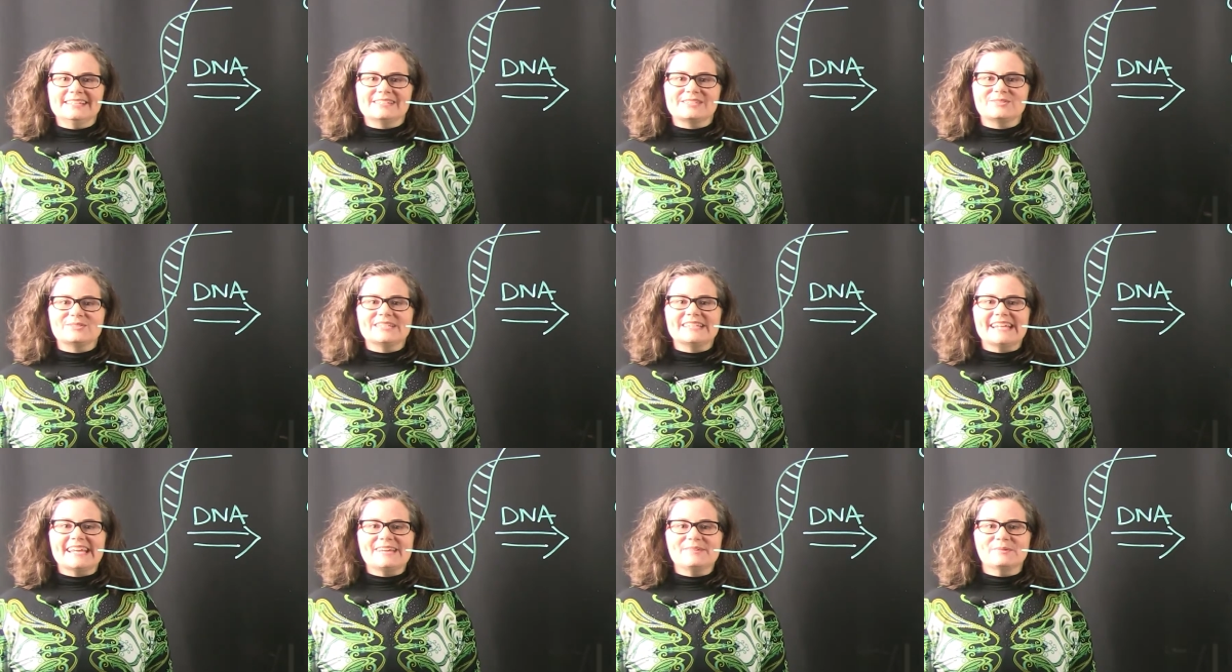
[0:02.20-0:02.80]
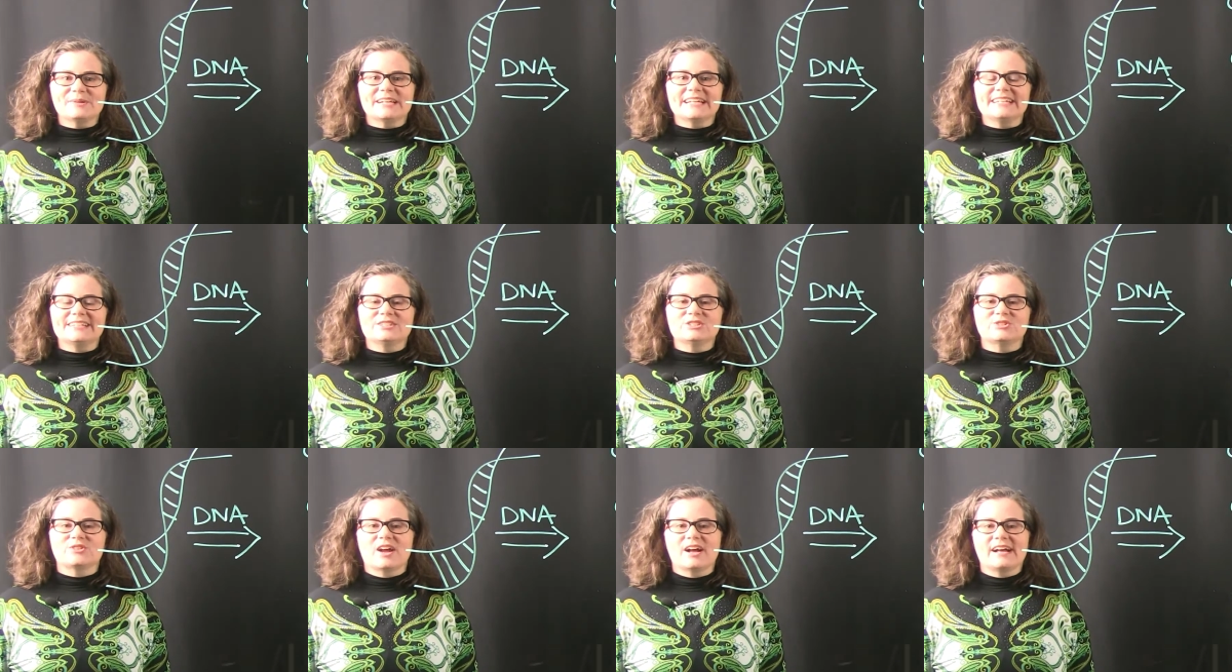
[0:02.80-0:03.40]
So today we're going
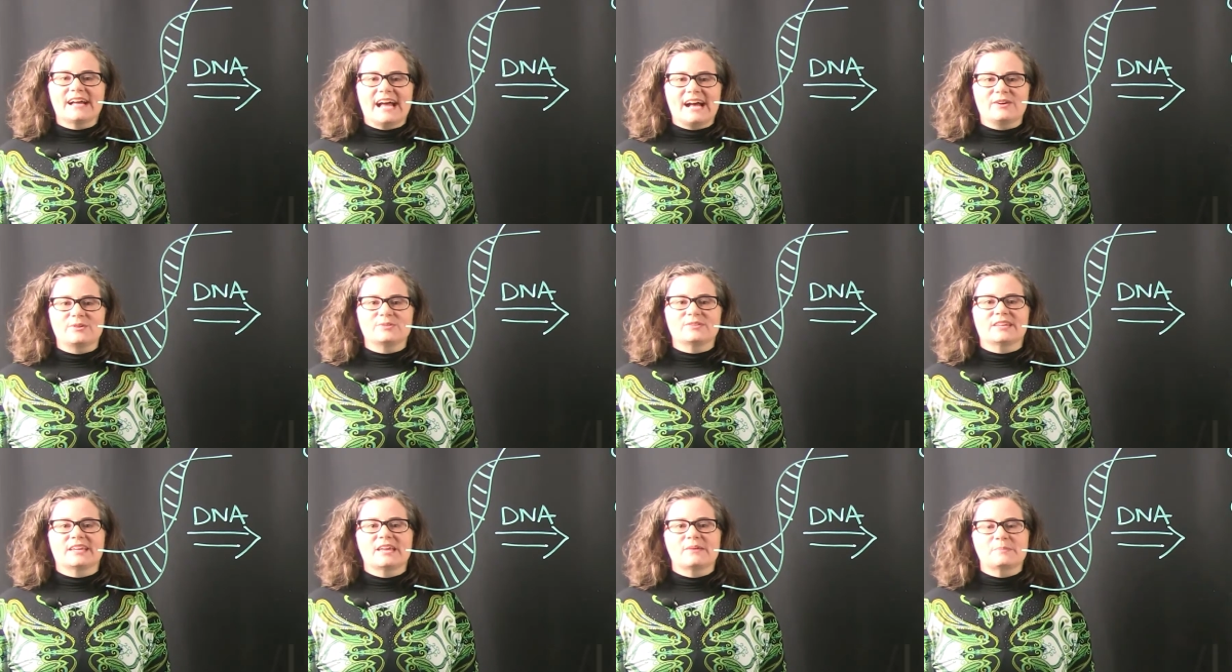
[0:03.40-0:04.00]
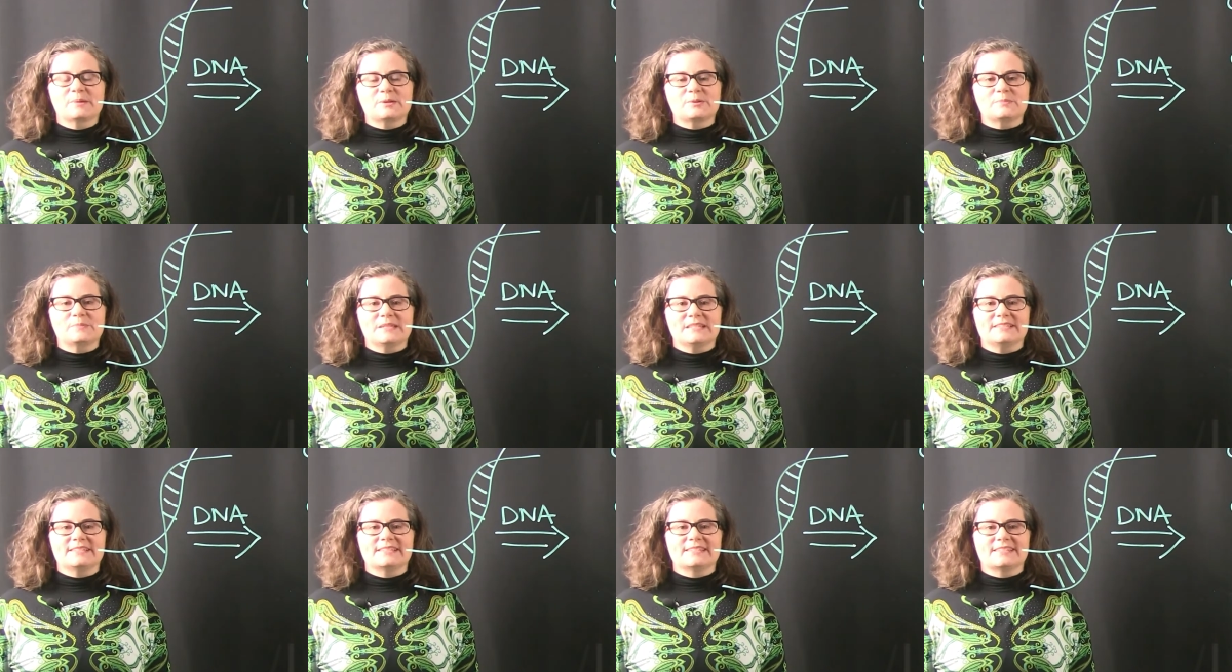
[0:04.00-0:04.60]
to draw out the chemical
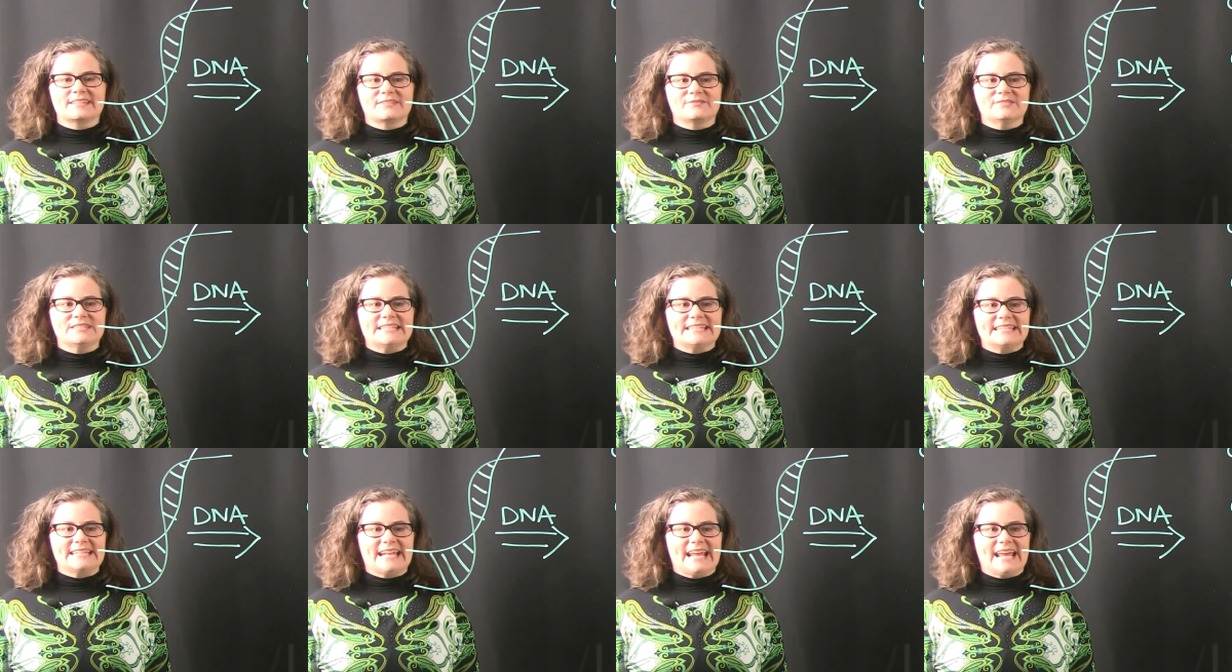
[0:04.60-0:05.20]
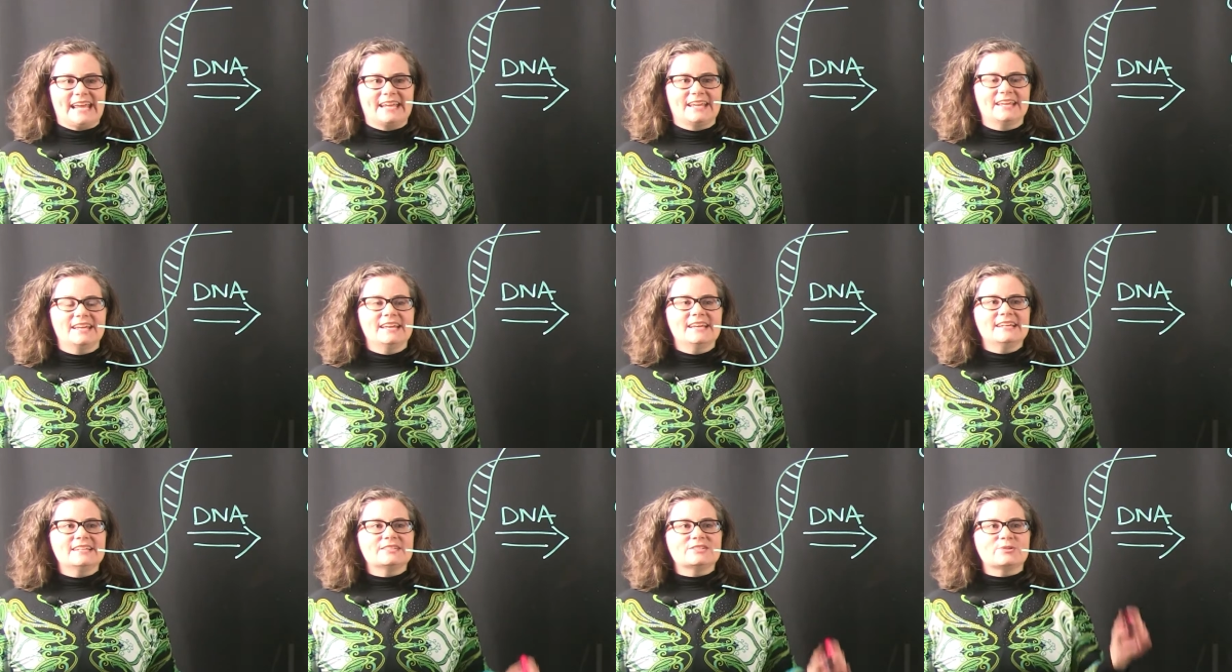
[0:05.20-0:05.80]
pieces of DNA.
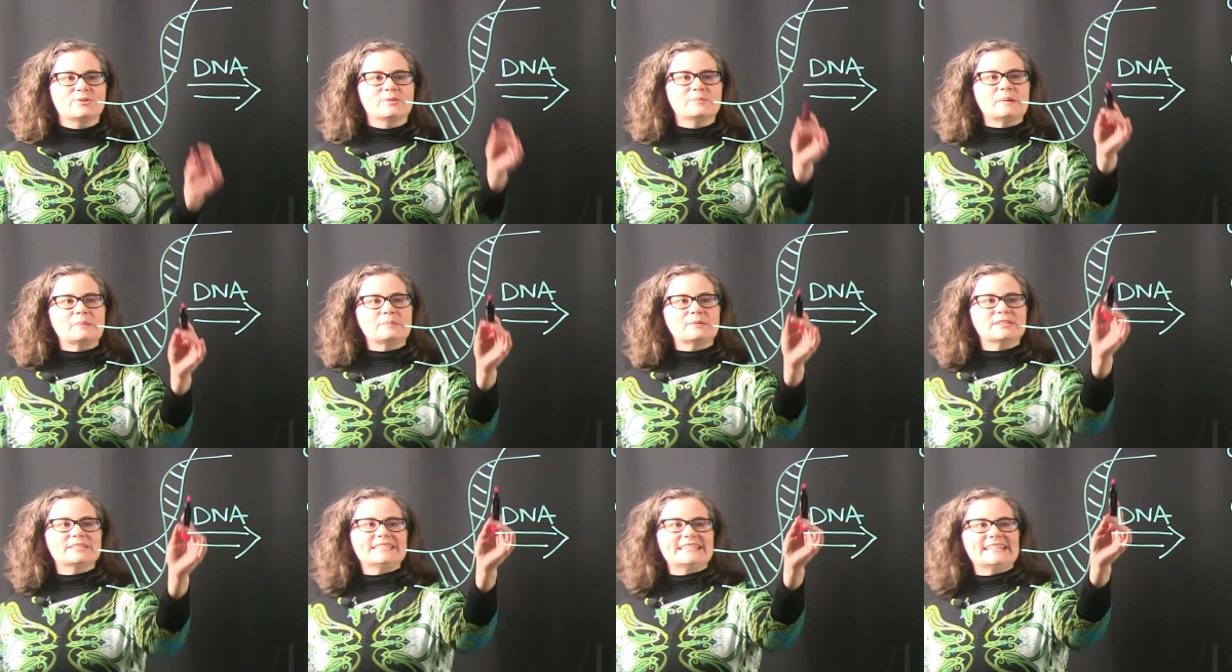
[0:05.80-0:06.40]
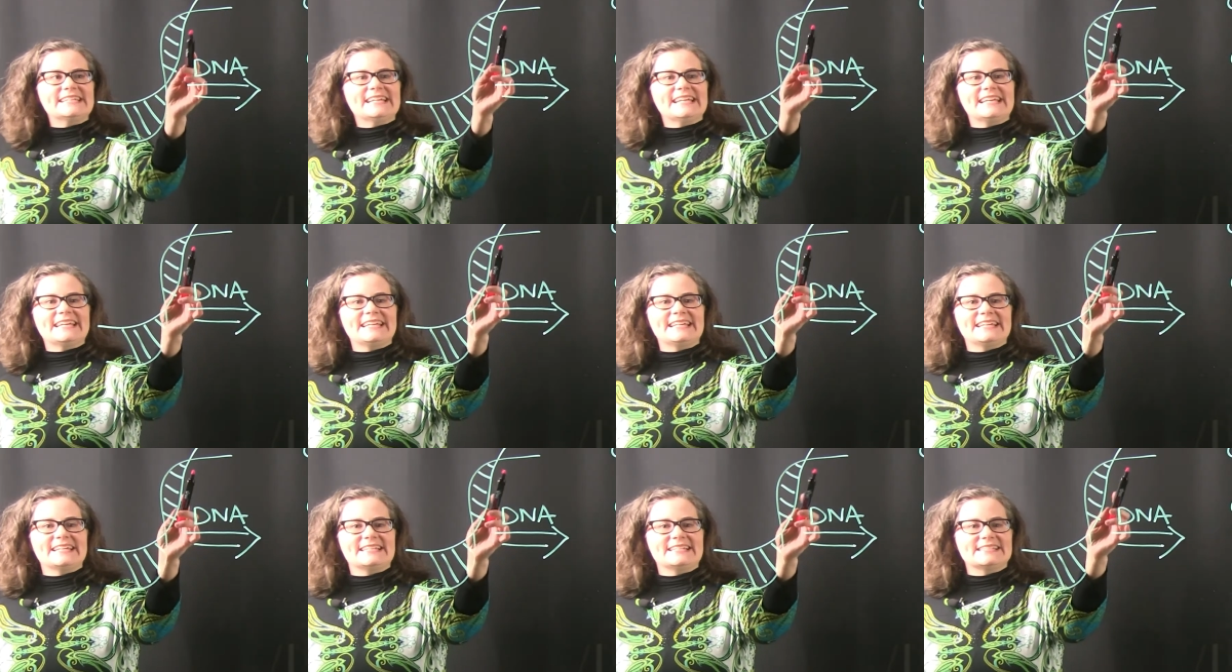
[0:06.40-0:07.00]
So remember,
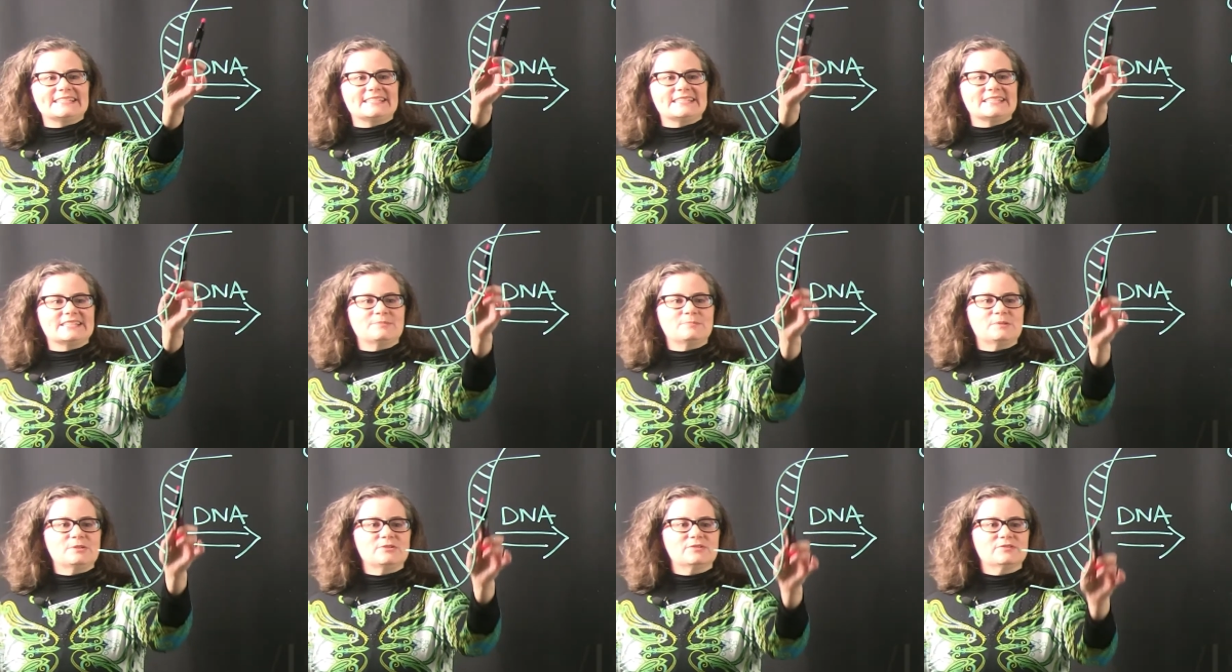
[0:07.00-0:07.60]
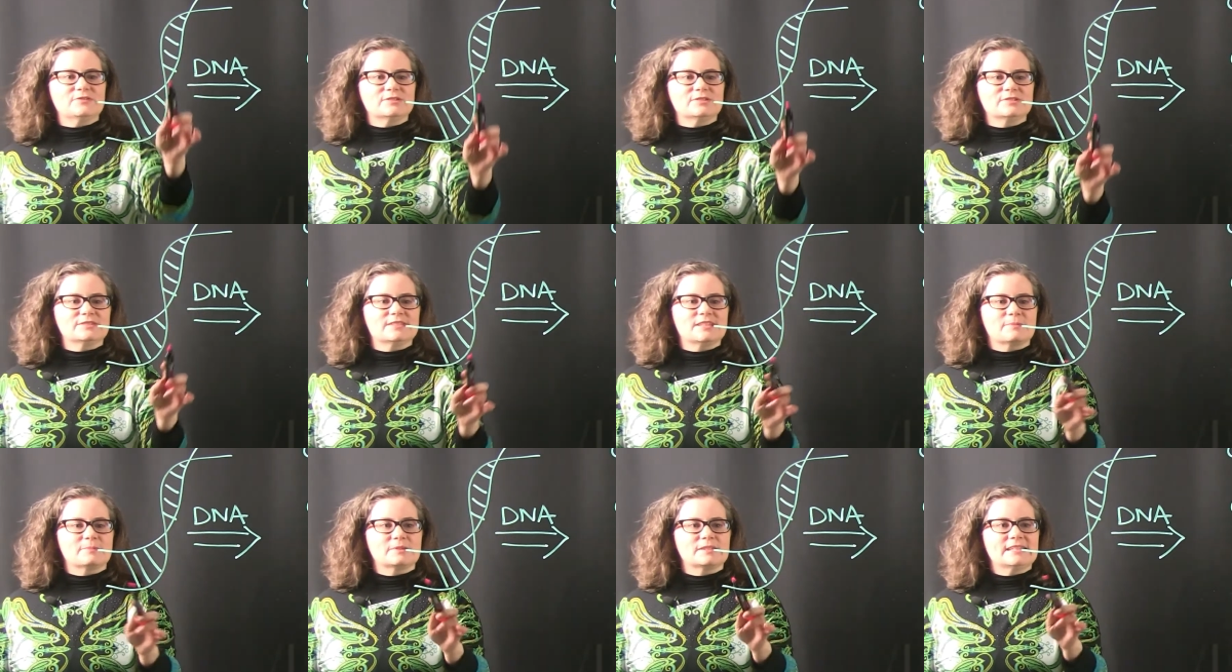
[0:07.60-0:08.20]
DNA is this beautiful
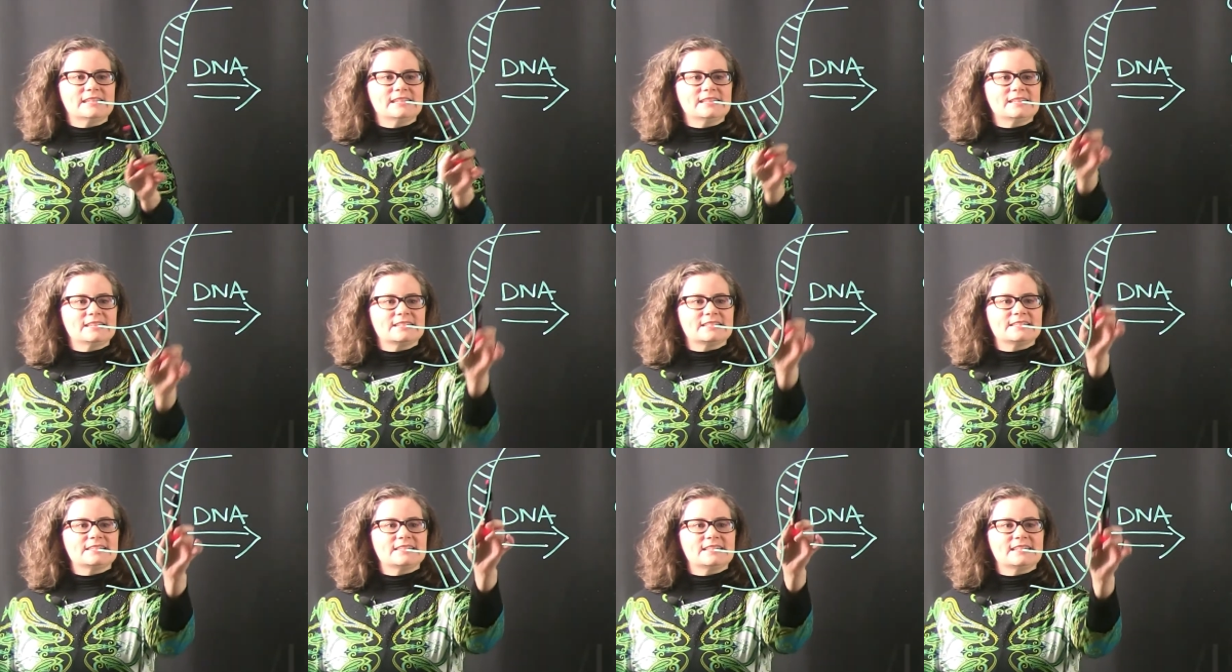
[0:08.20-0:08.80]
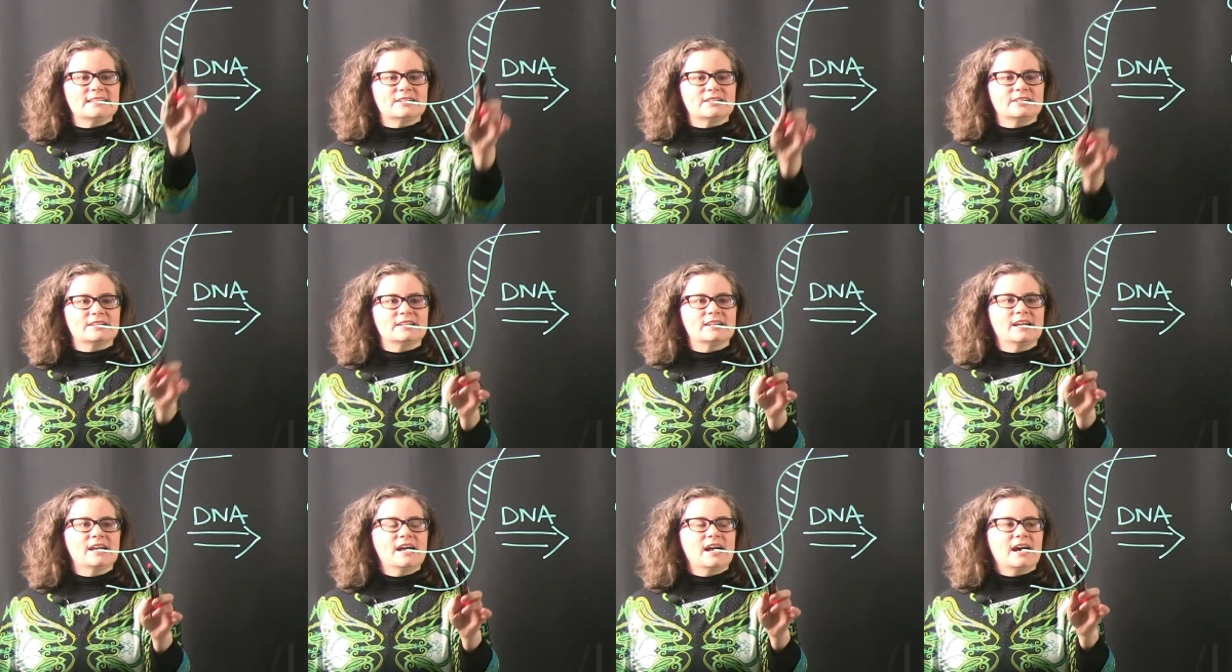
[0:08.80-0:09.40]
double helix here.